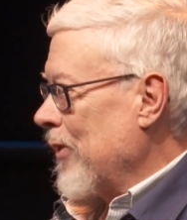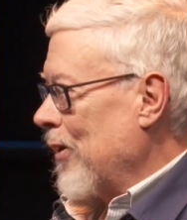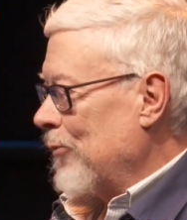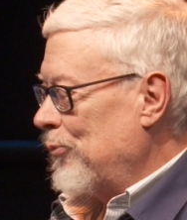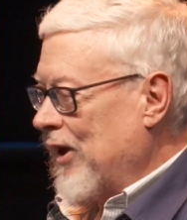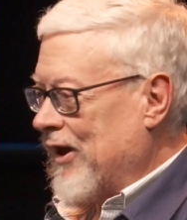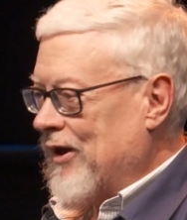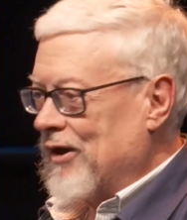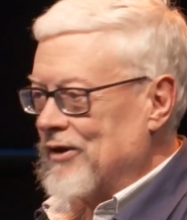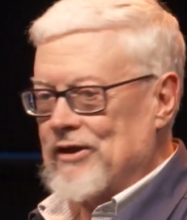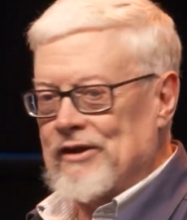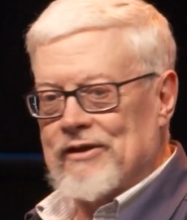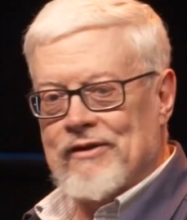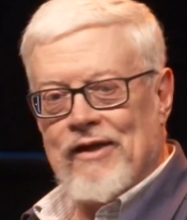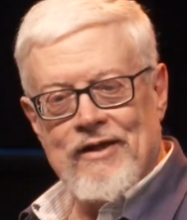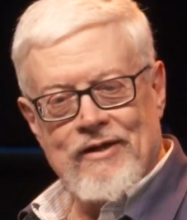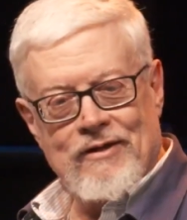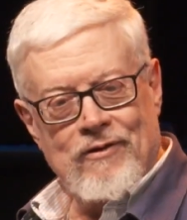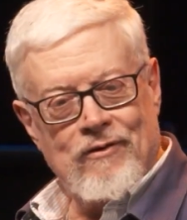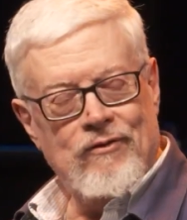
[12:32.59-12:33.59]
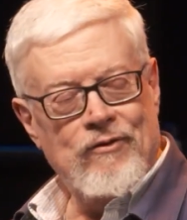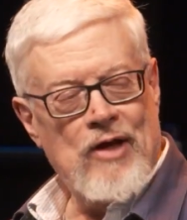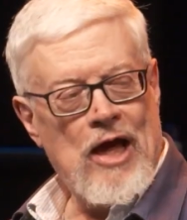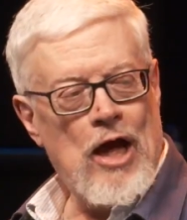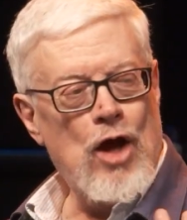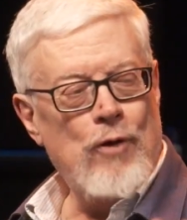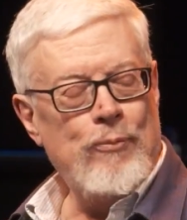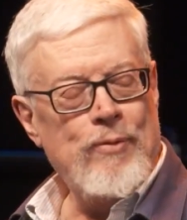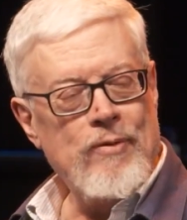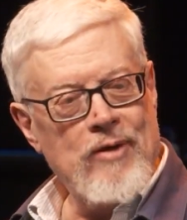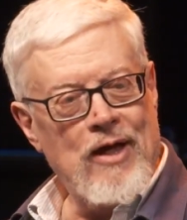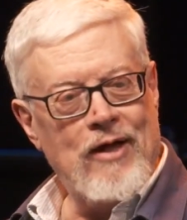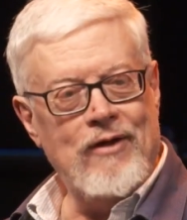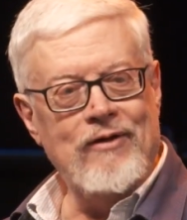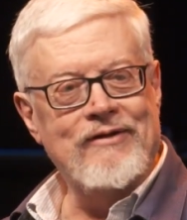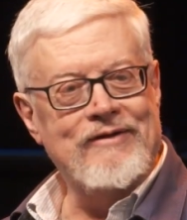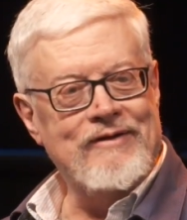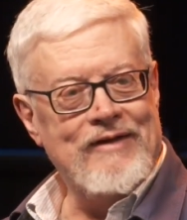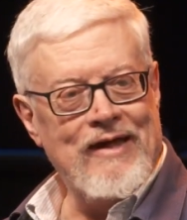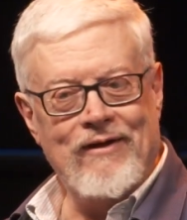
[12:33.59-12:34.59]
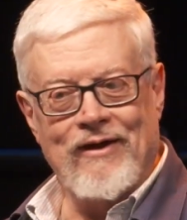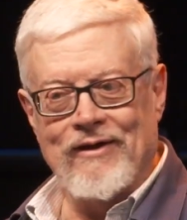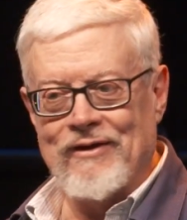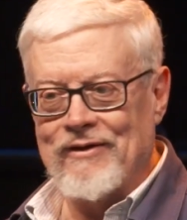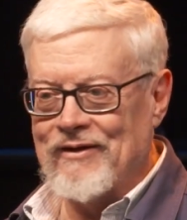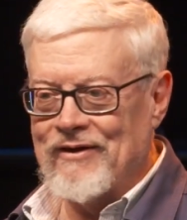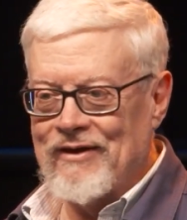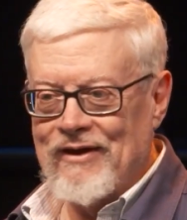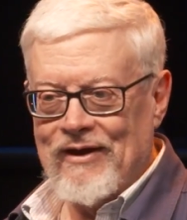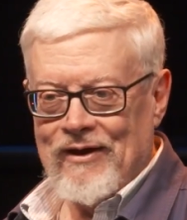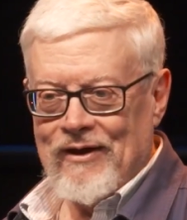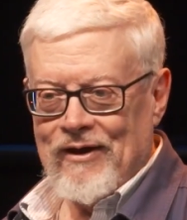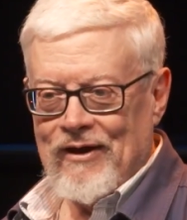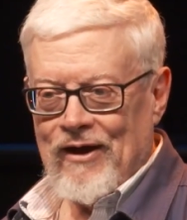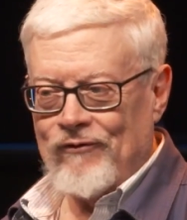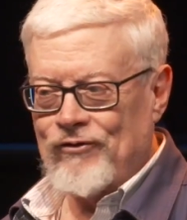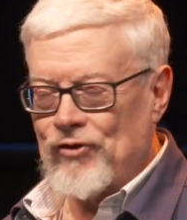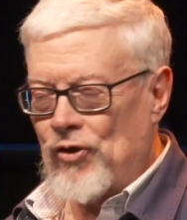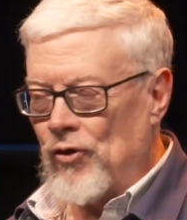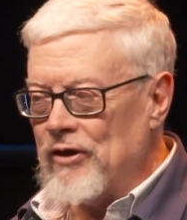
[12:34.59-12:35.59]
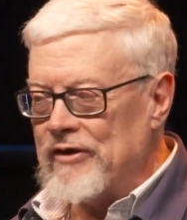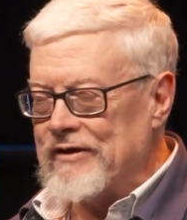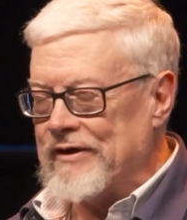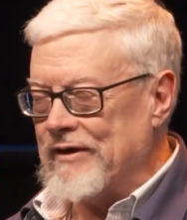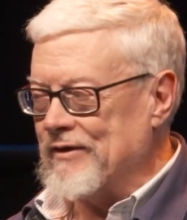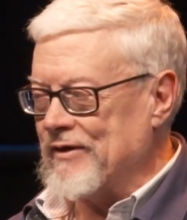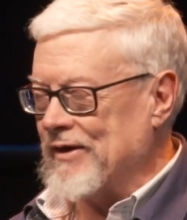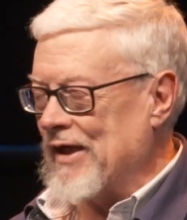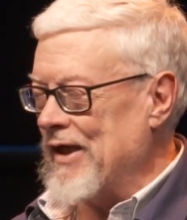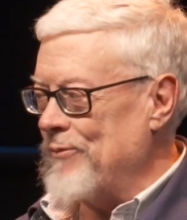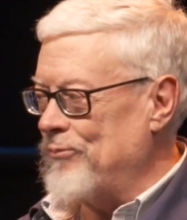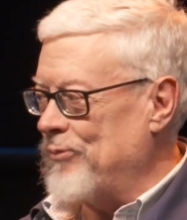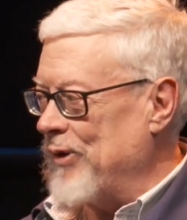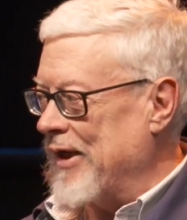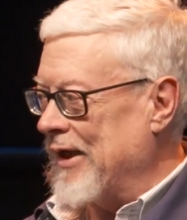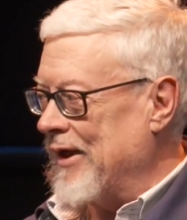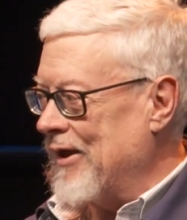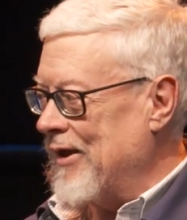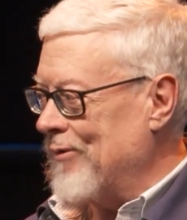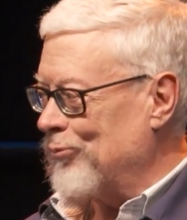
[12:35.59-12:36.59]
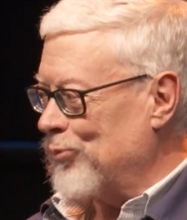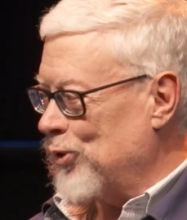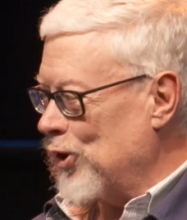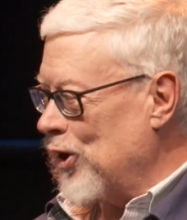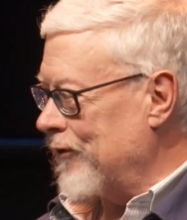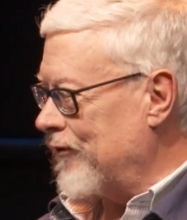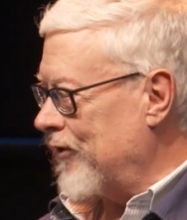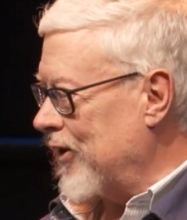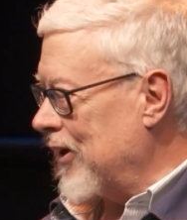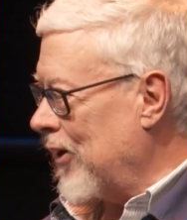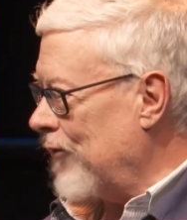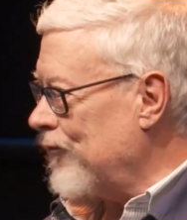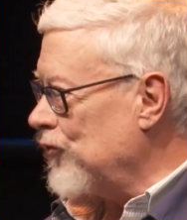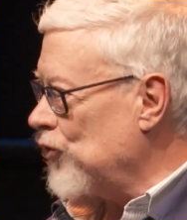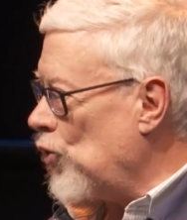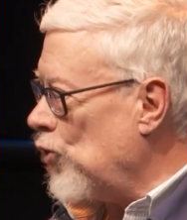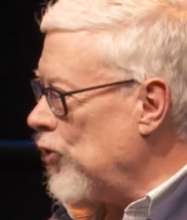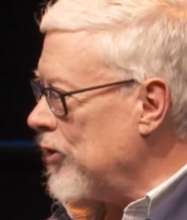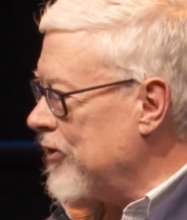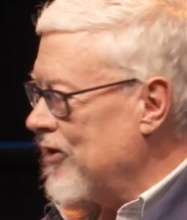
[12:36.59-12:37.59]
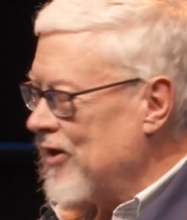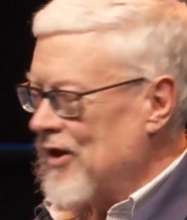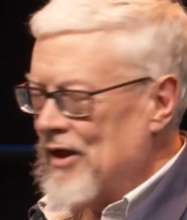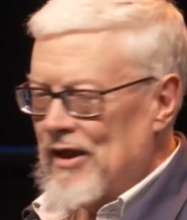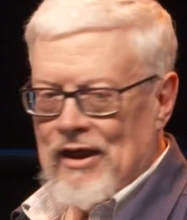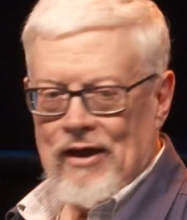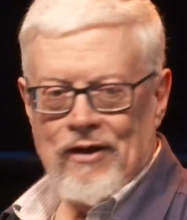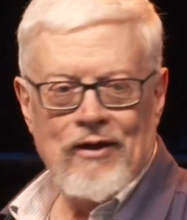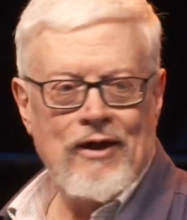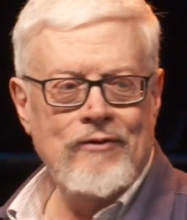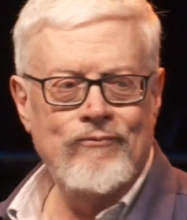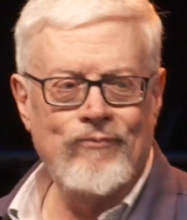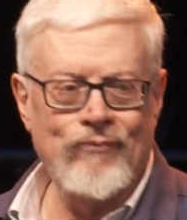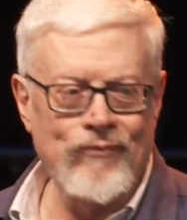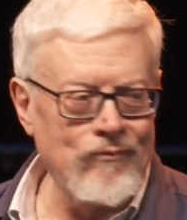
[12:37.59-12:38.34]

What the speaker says: Because he's like helping me understand, like, of course it's going to be imperfect. Of course, like,